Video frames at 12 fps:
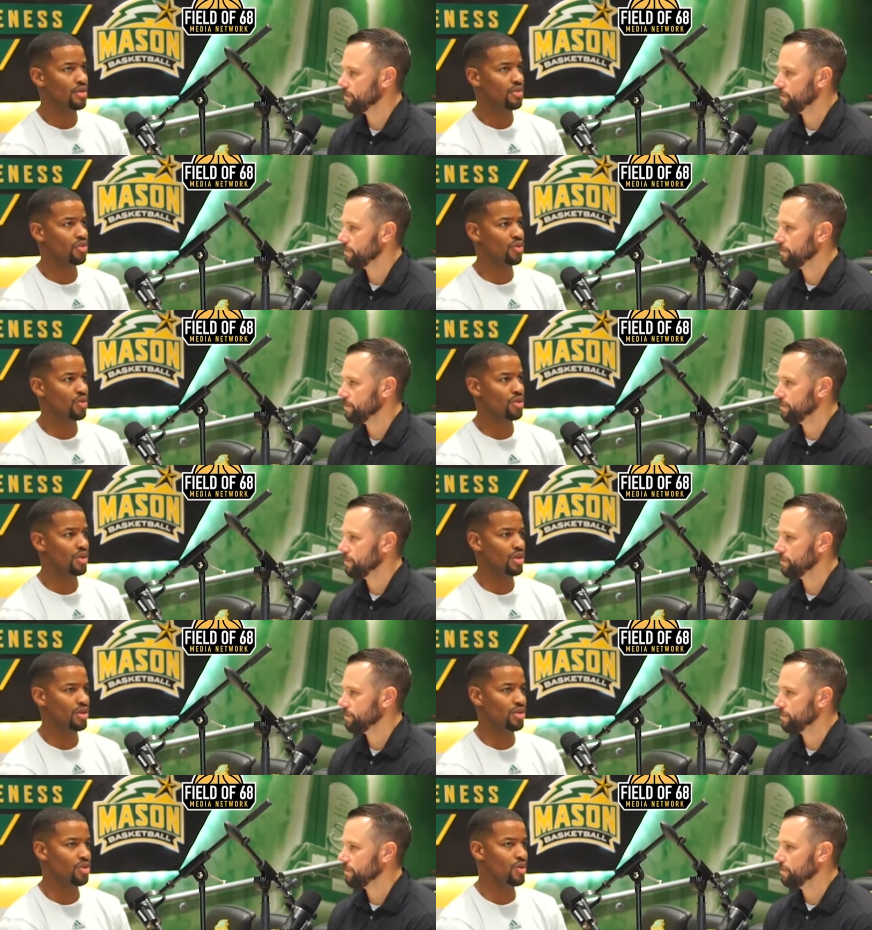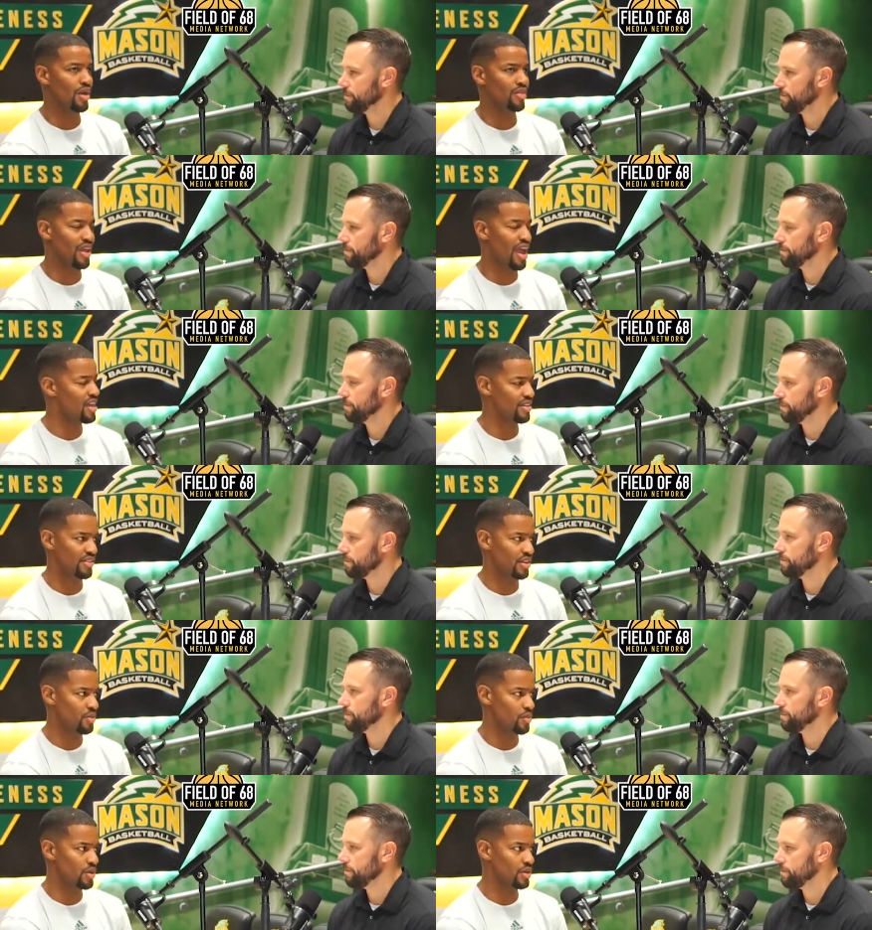Speaker 1: So he knew how talented
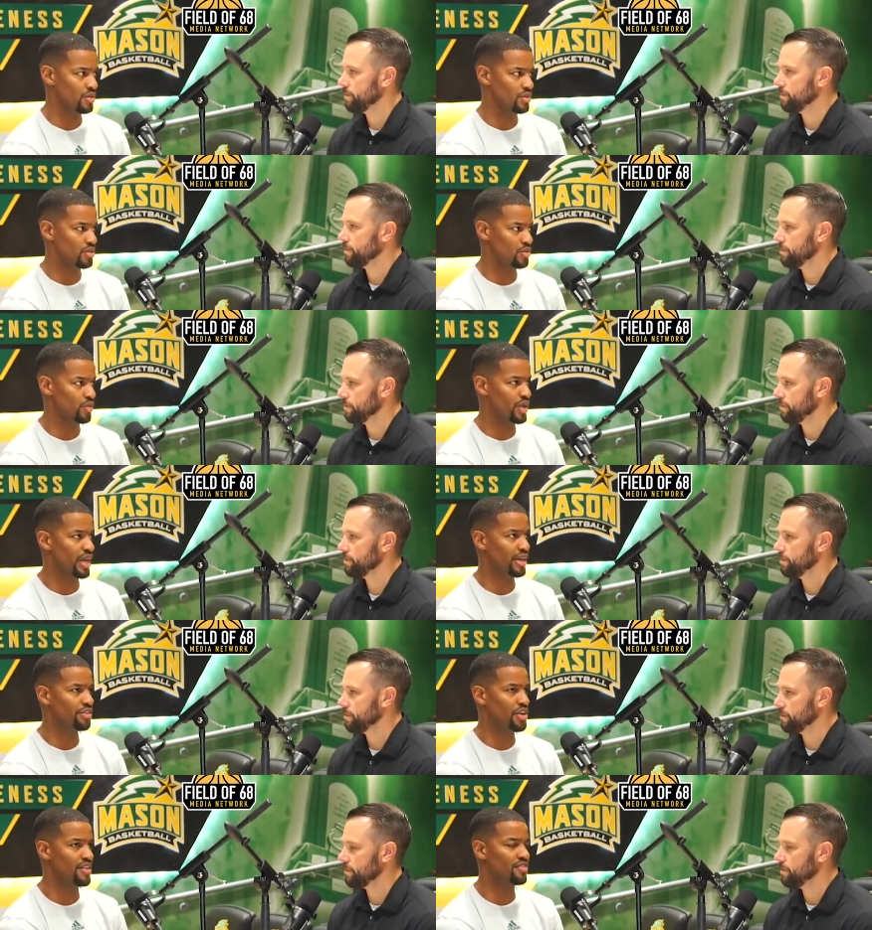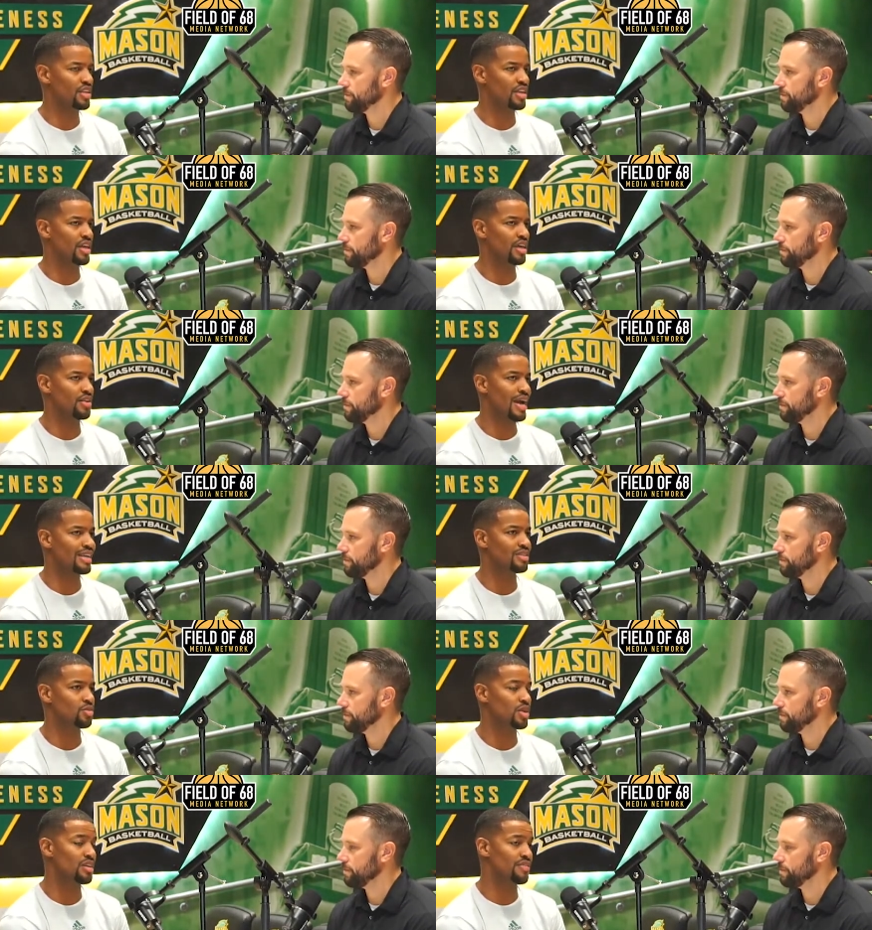he was. When we got drafted together, I,
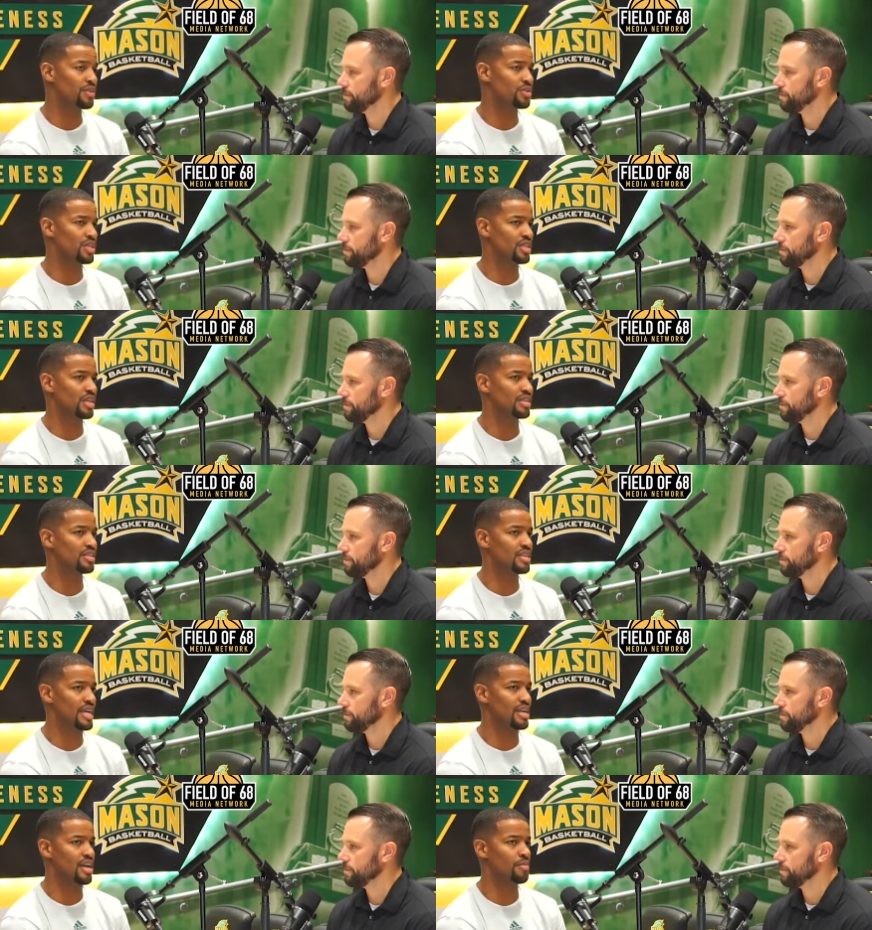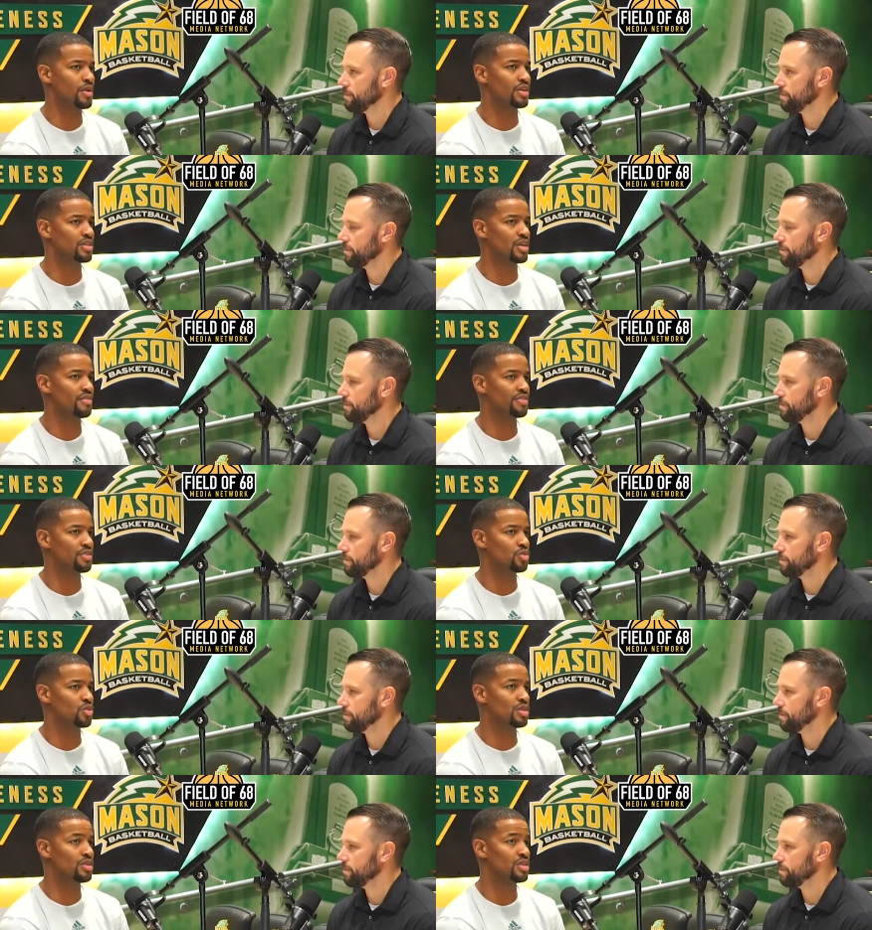one of the first things I said in our press conference
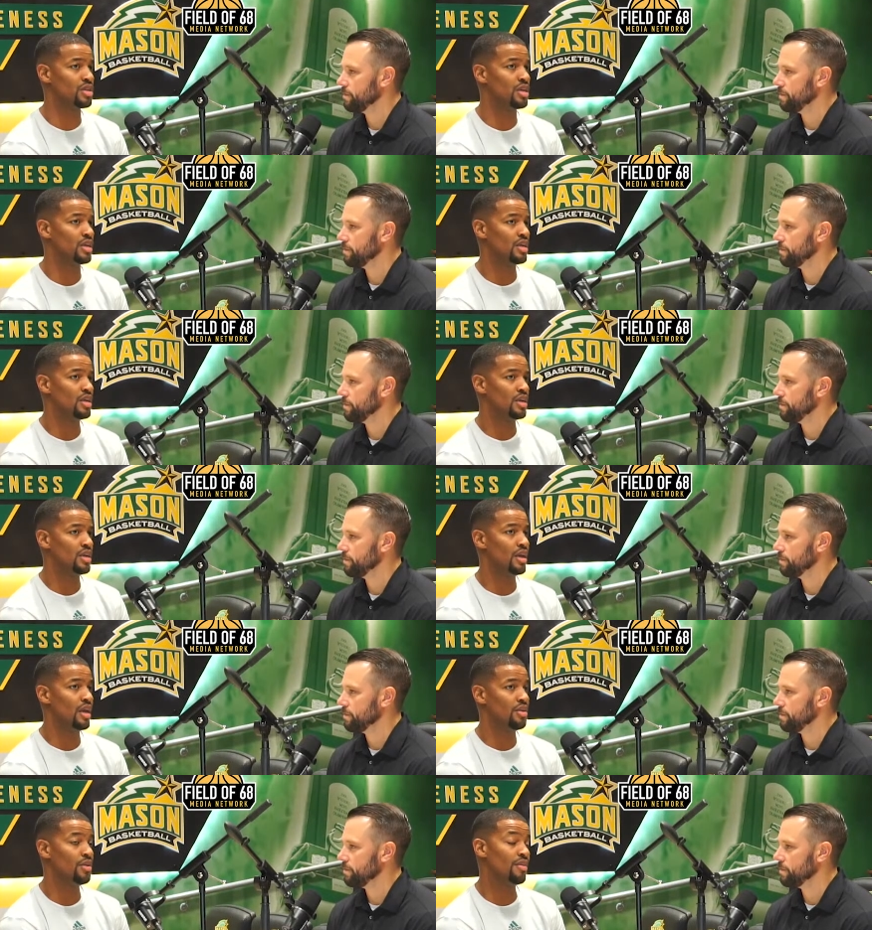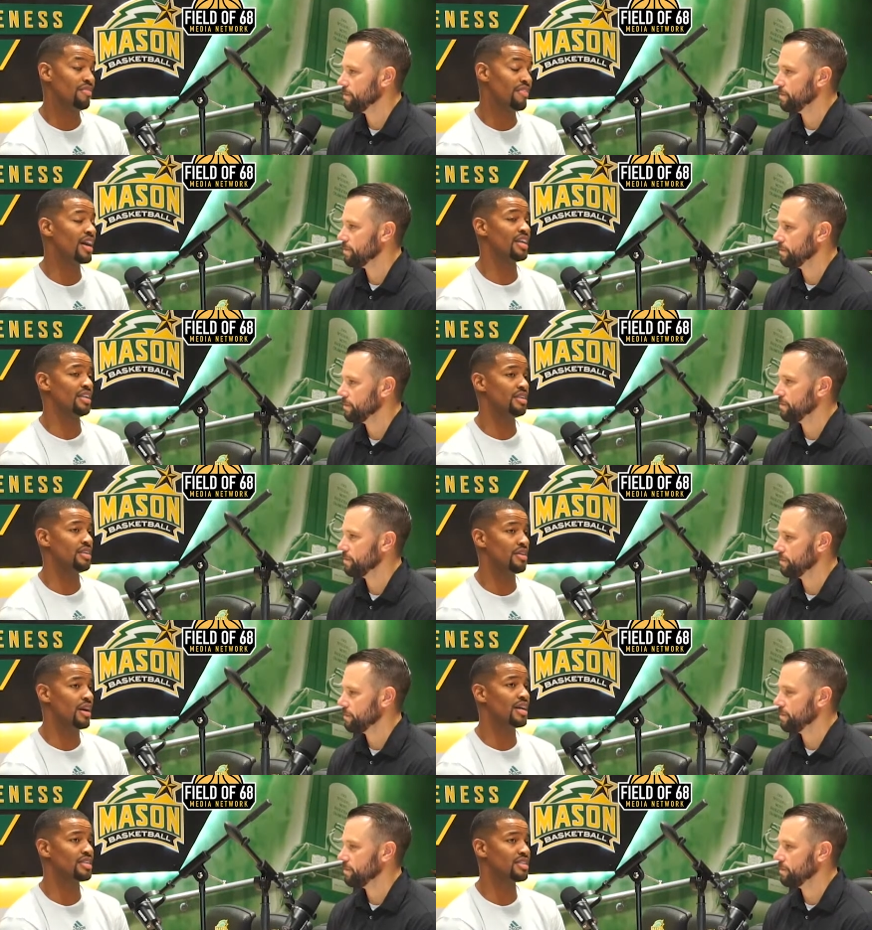was, and you can find it. You
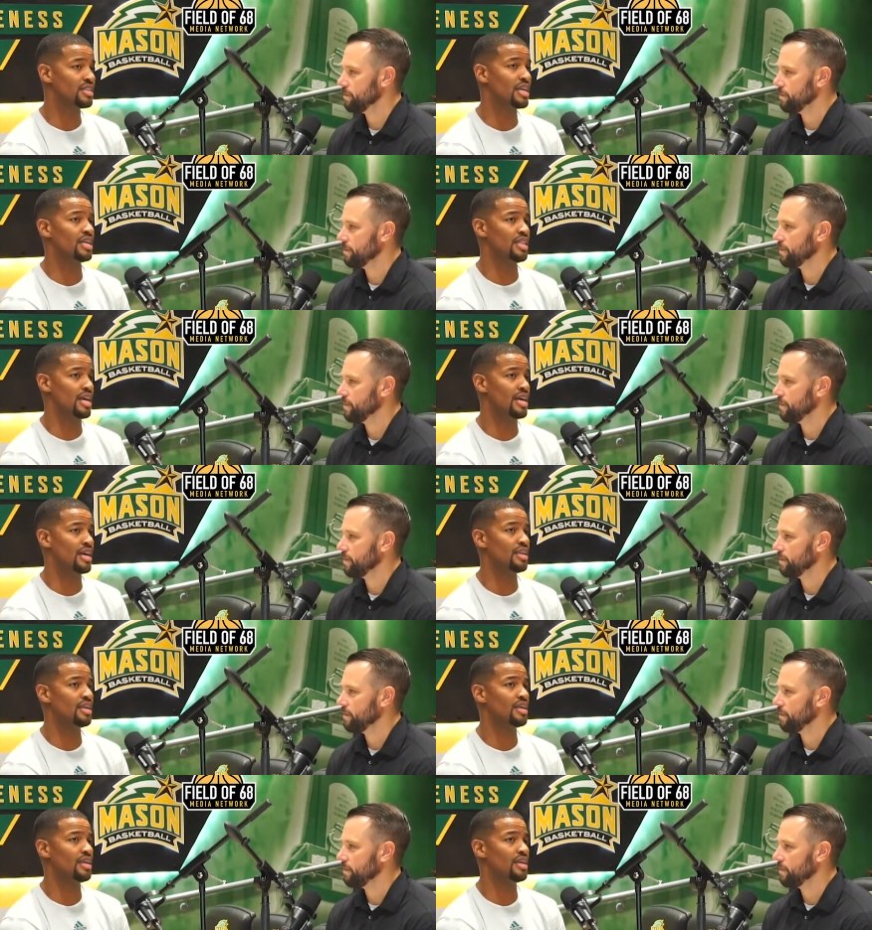know, I said that